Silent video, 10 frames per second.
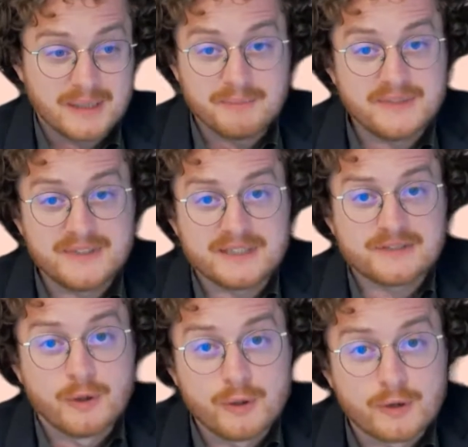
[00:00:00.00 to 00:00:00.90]
there's
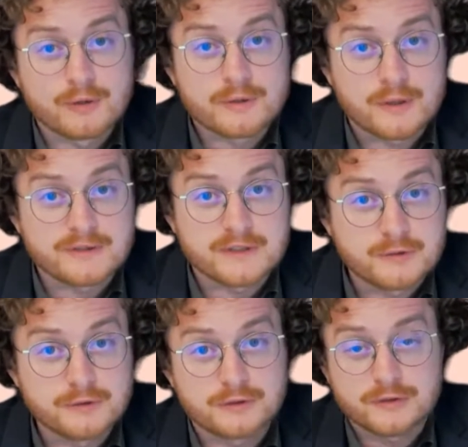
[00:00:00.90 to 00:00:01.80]
no local
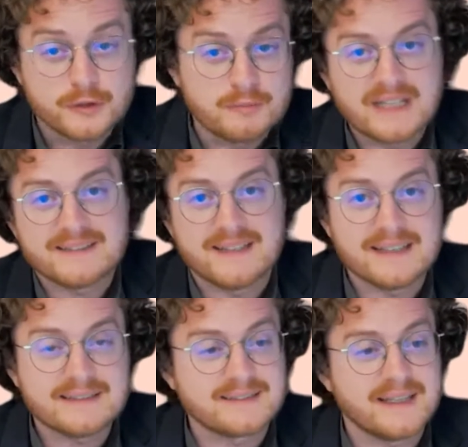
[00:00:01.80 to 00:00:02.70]
constitution, so you might
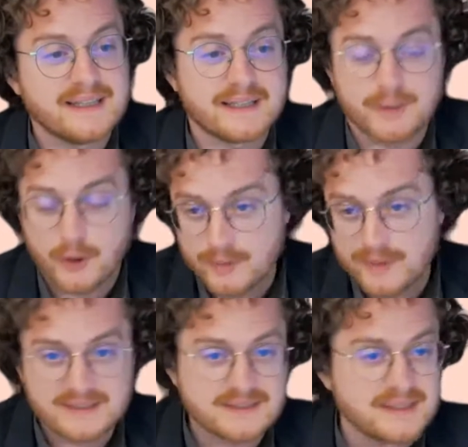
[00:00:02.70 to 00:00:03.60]
think that they can
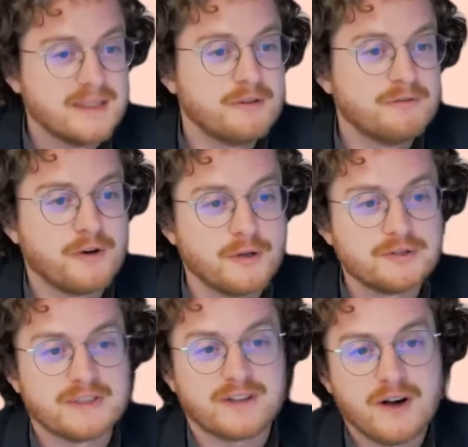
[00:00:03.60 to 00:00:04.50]
always
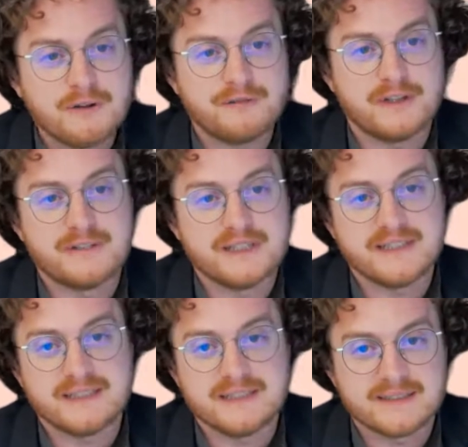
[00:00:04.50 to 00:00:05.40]
vote it off if they
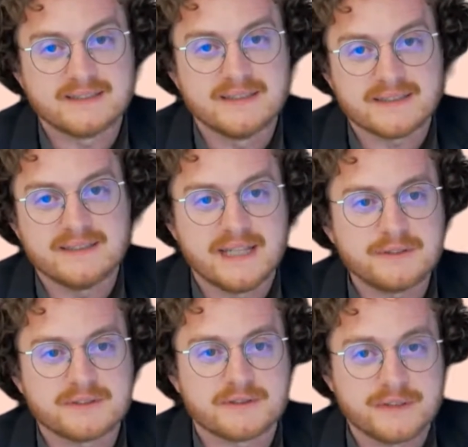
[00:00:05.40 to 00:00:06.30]
say this is not in the
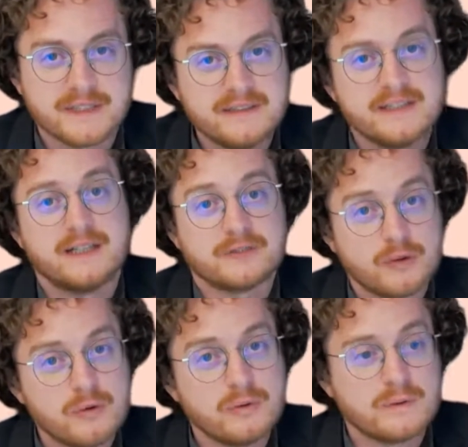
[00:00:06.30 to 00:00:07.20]
interest of India as a
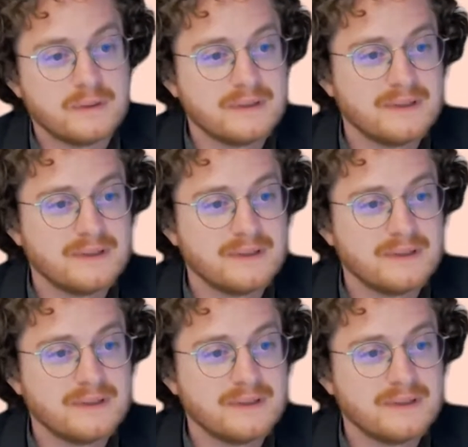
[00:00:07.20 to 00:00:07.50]
whole.